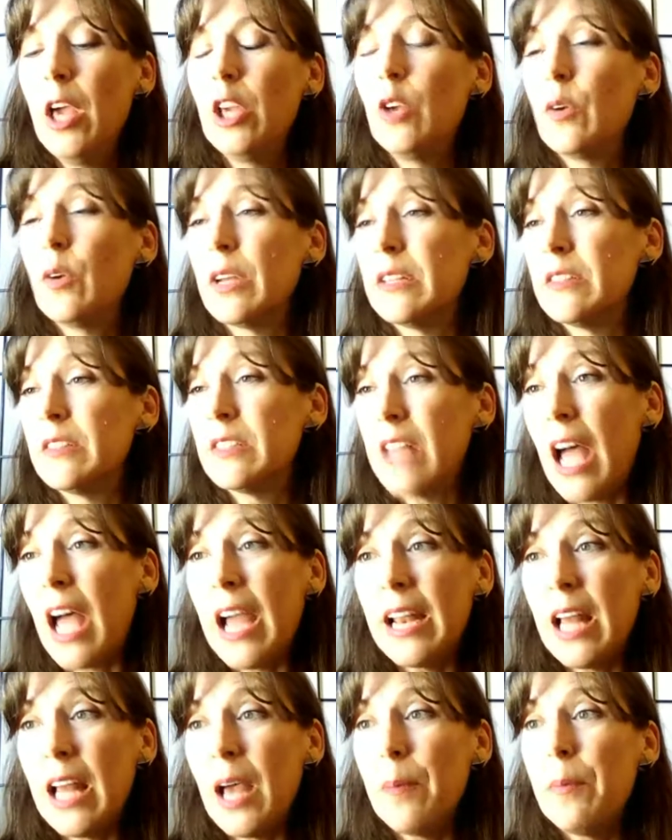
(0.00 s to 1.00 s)
You can
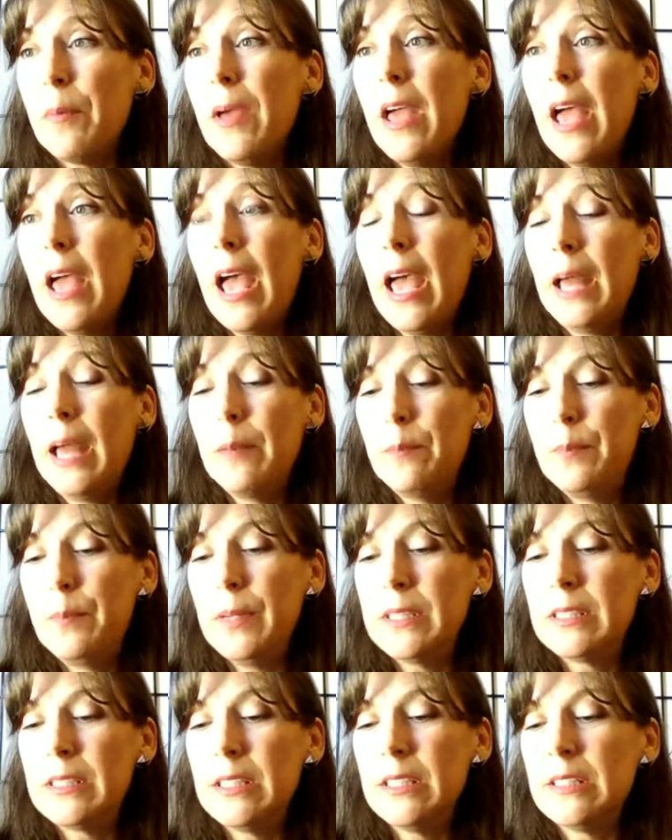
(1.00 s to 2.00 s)
sign up at
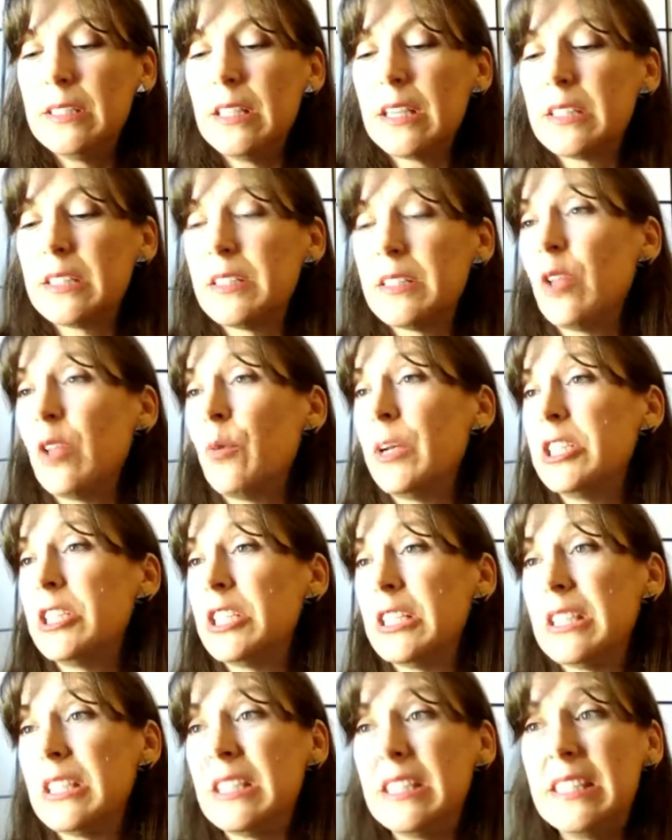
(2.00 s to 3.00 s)

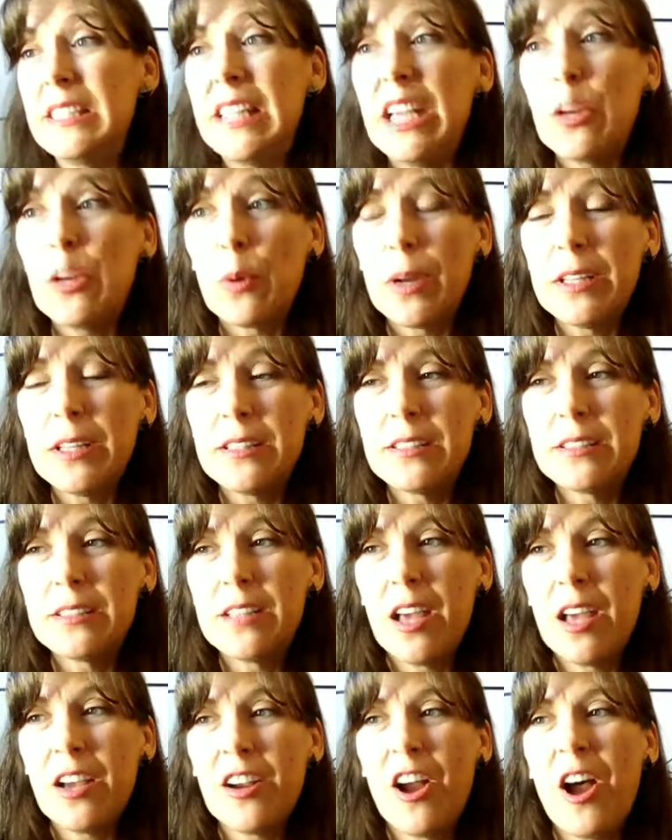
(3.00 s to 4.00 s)

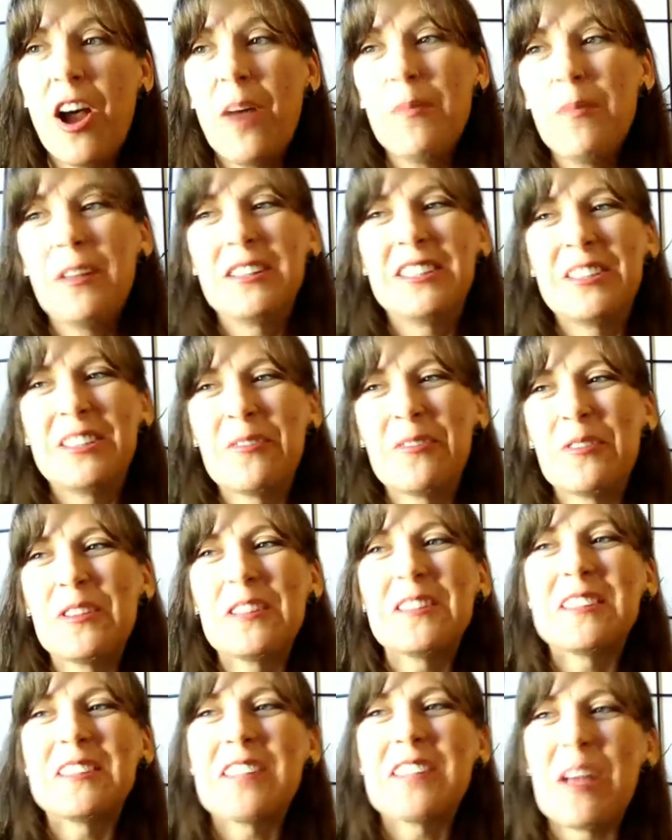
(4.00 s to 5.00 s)
businessaccelerationsecrets.com. That's different
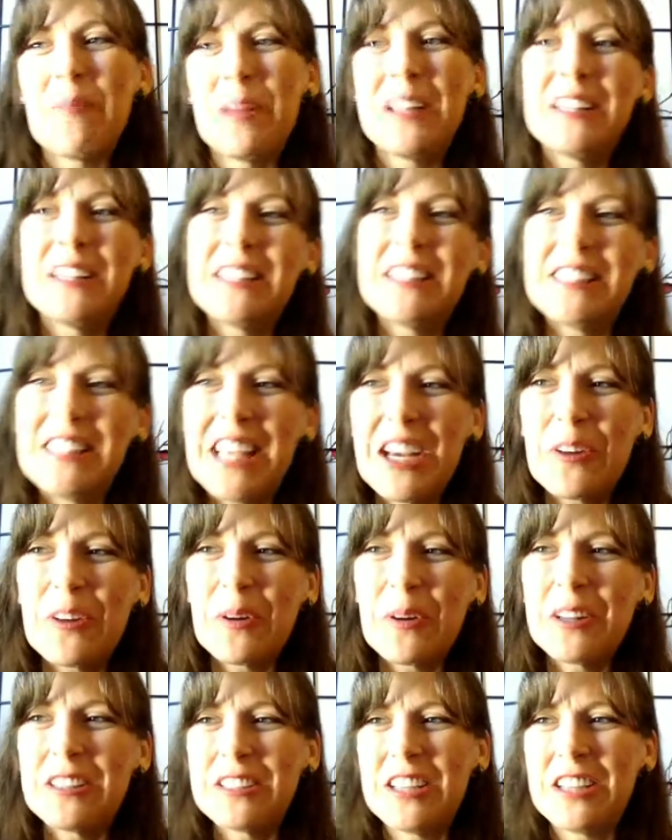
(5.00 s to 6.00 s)
than Summit,
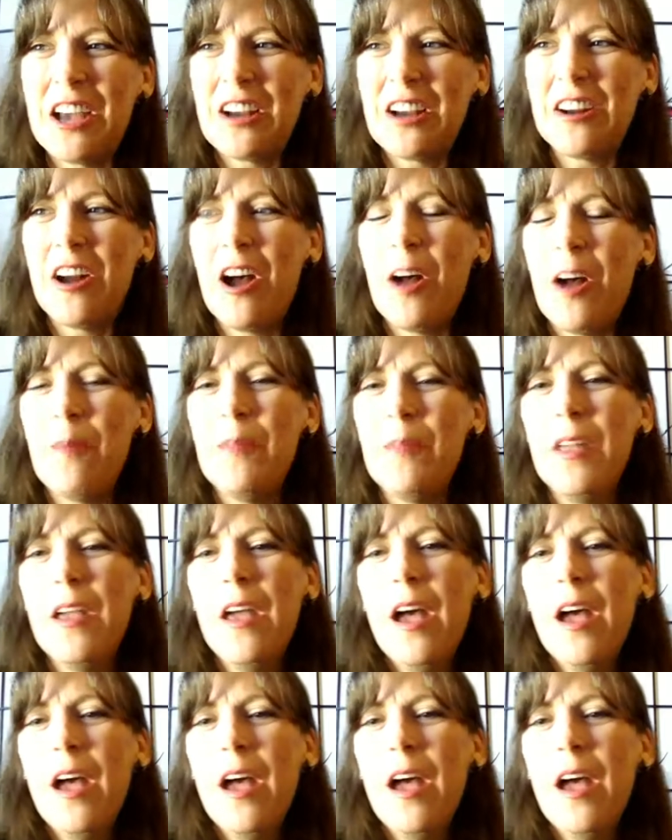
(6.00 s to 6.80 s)
secrets.com.